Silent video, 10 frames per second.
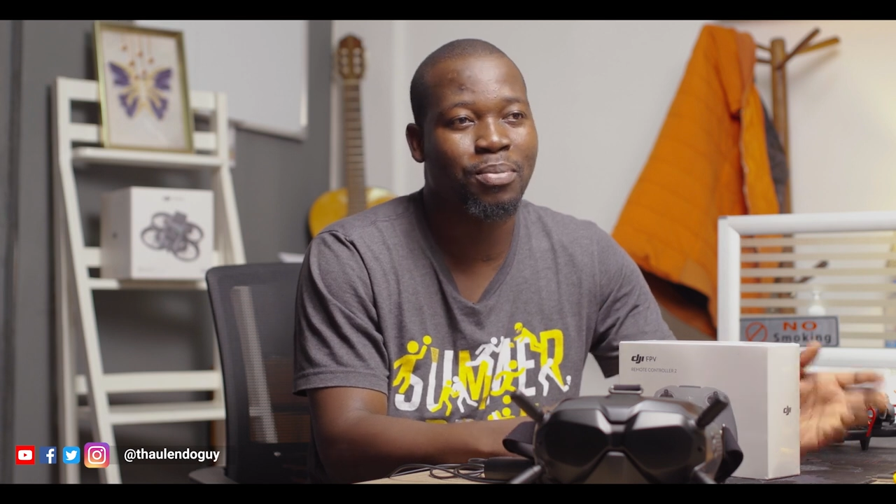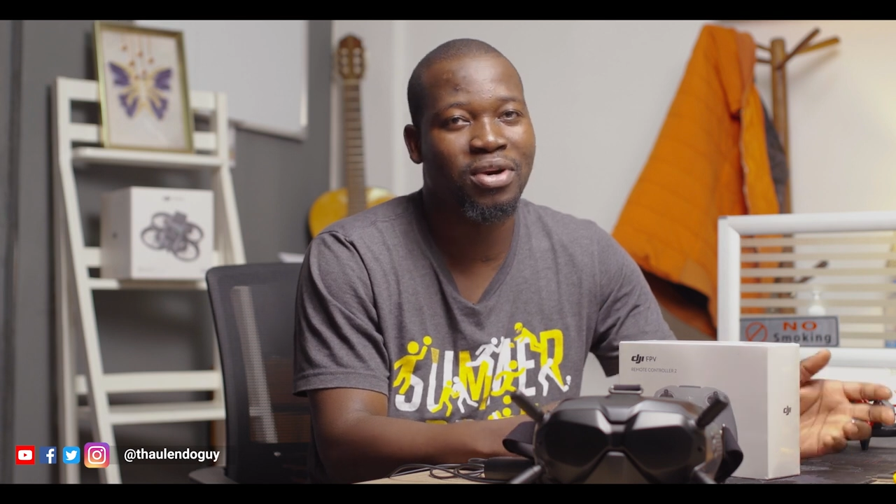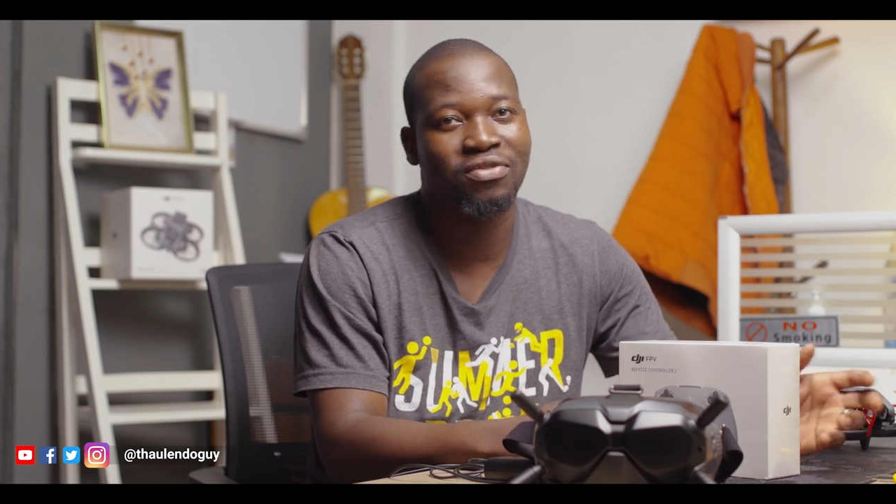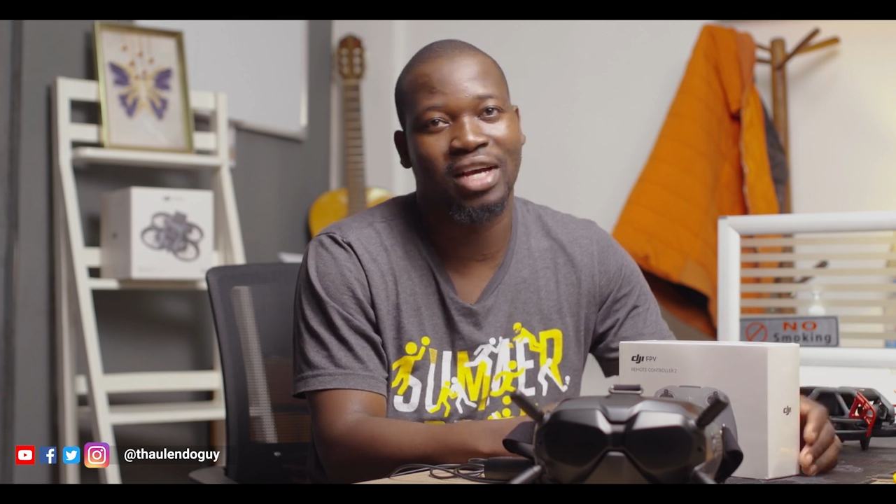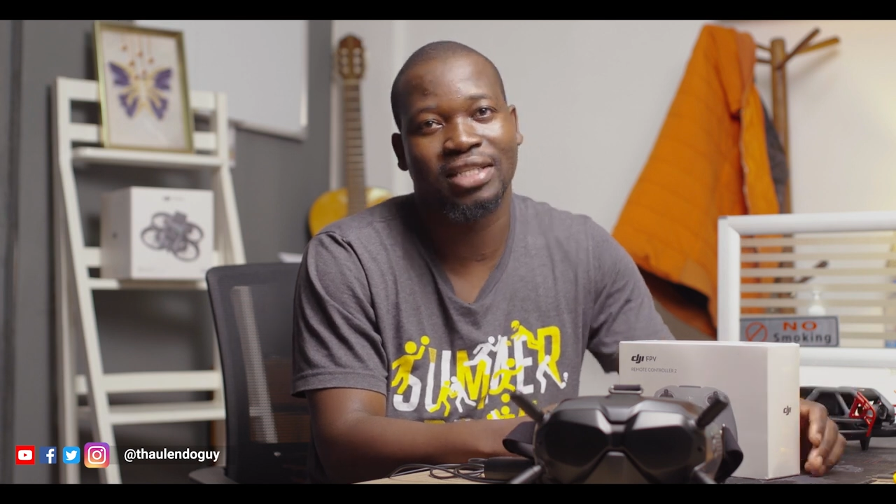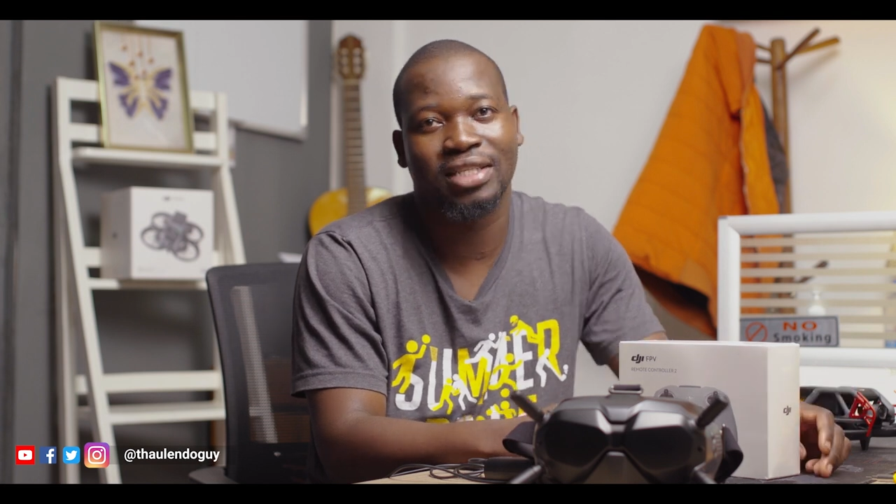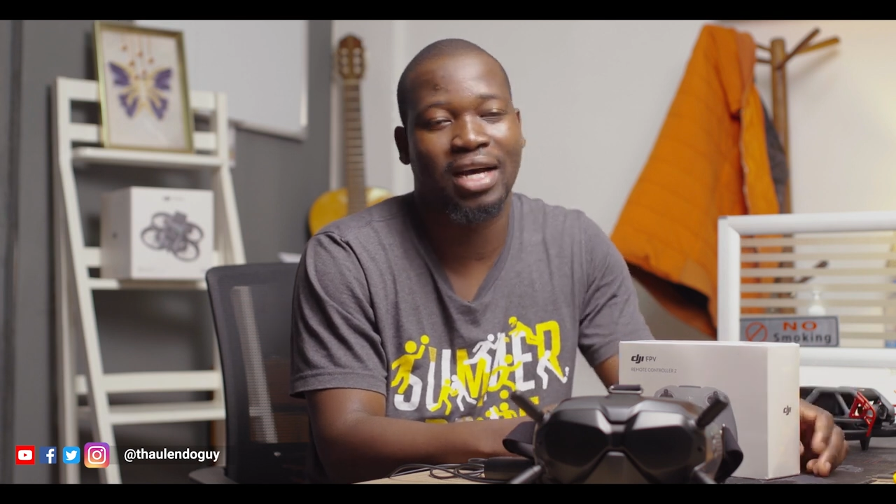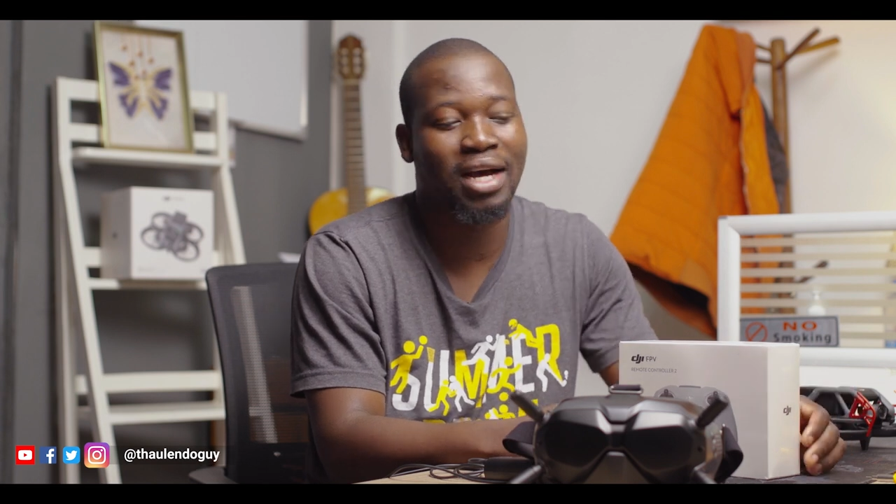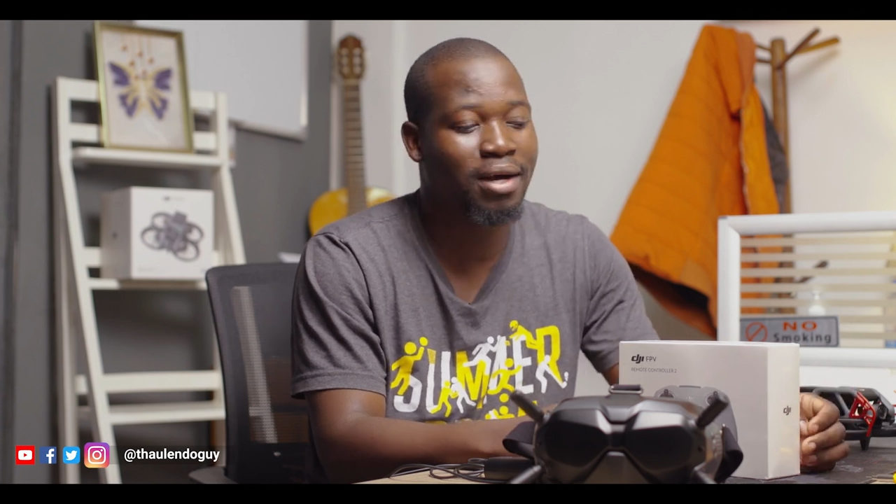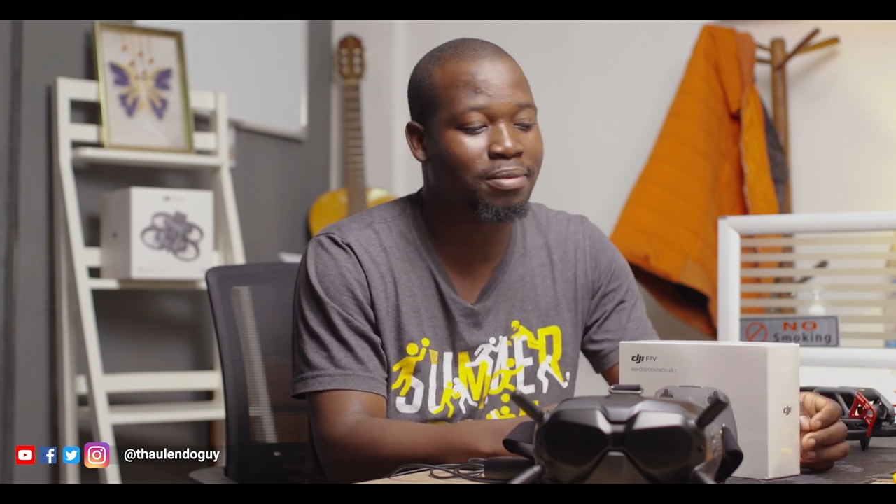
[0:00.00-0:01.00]
previous
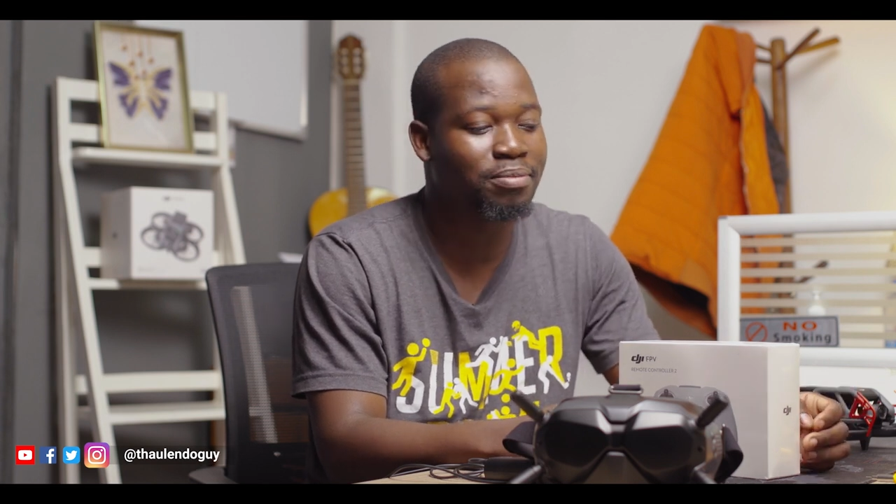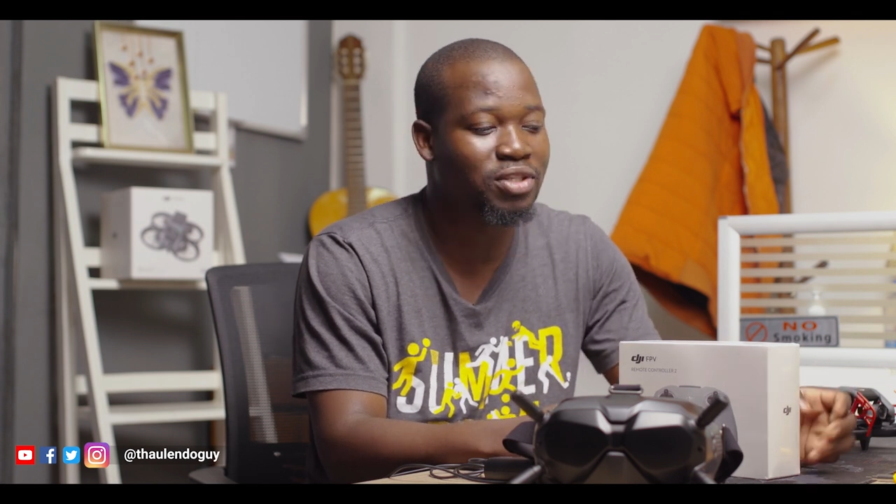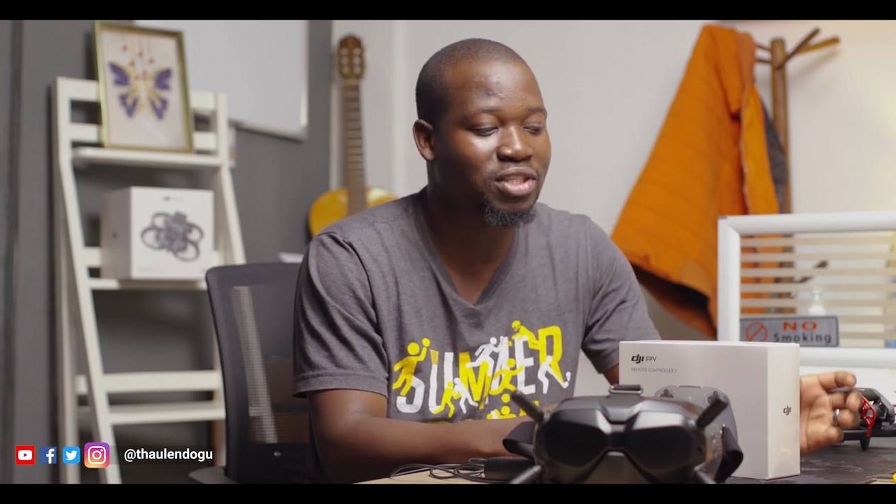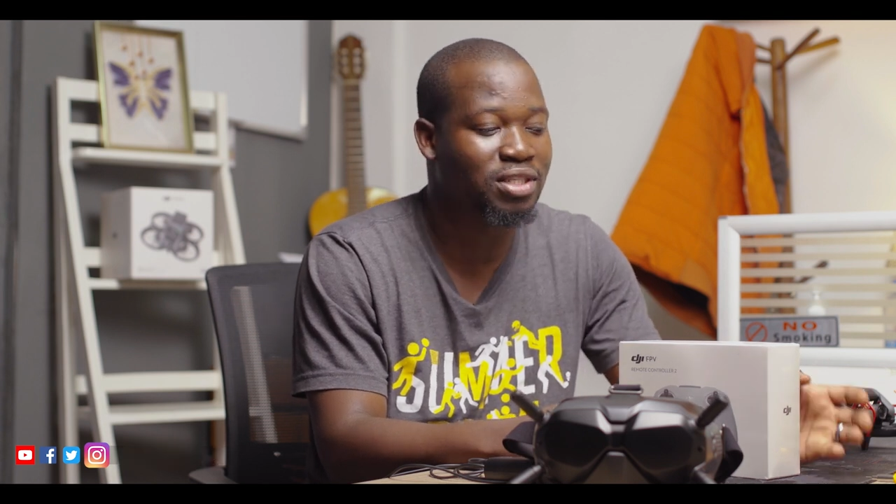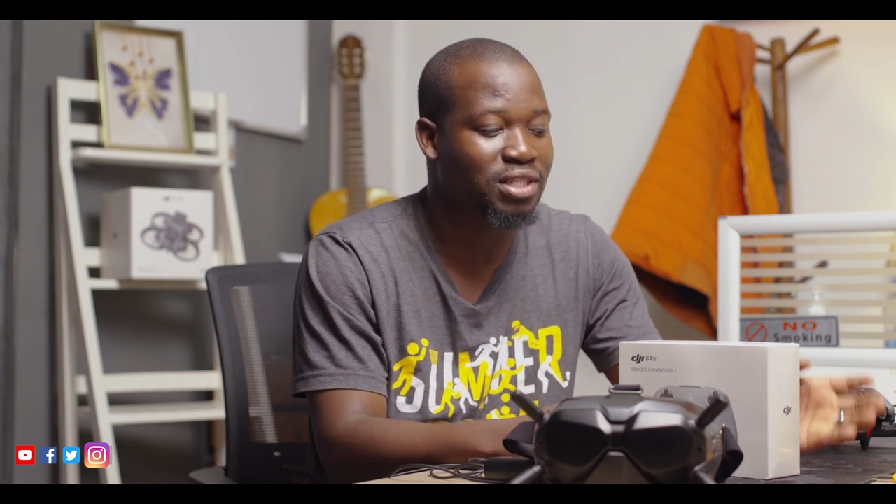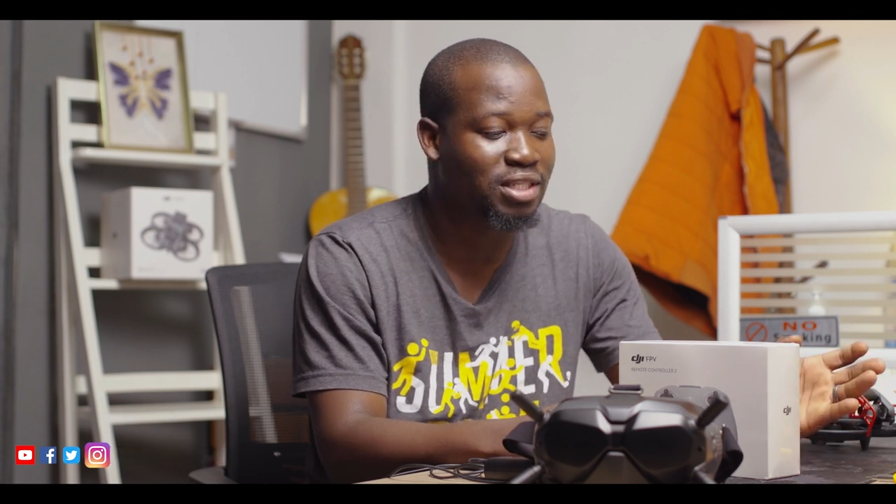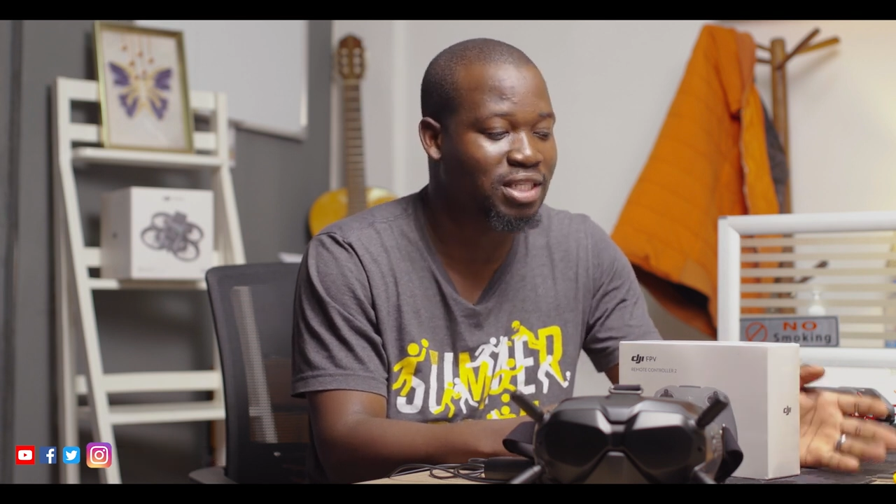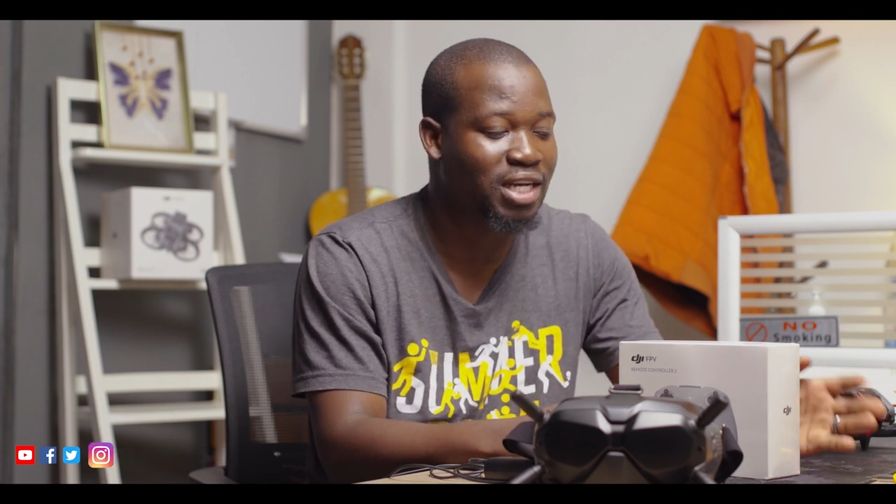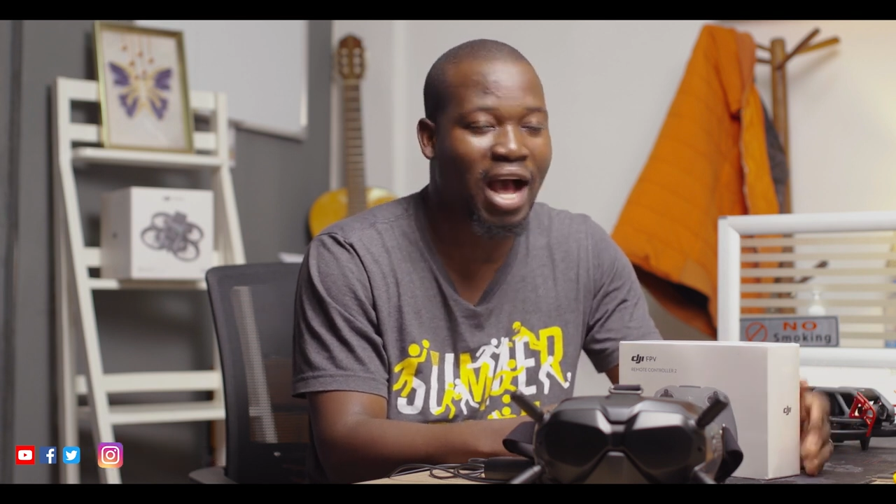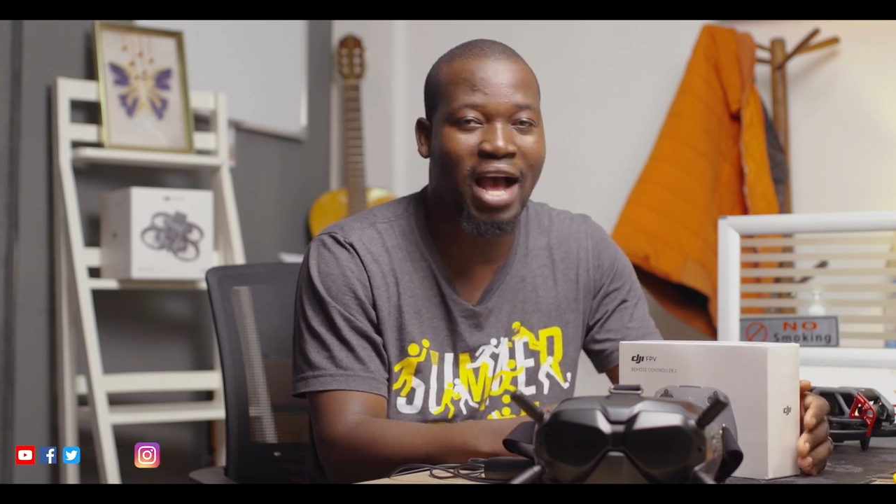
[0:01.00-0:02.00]

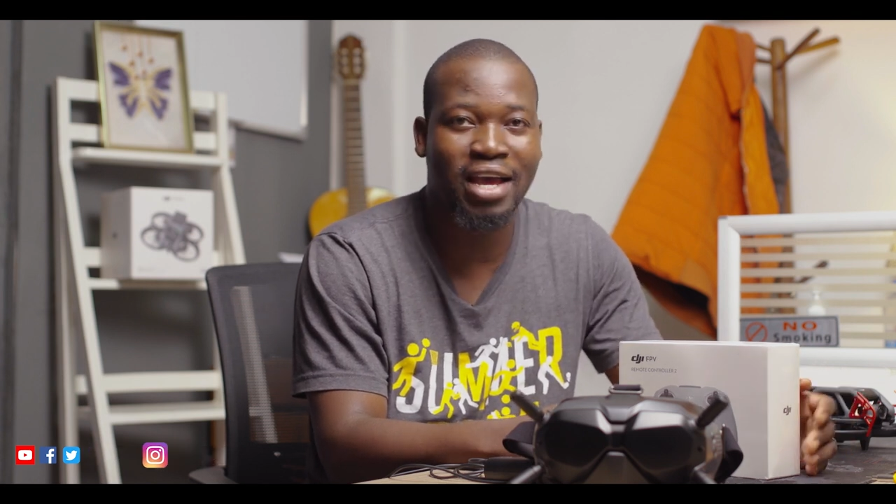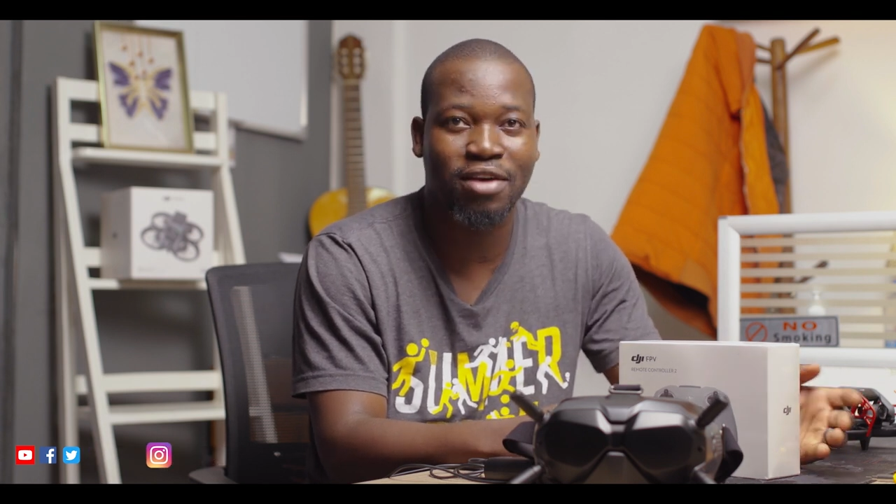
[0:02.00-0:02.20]
DJI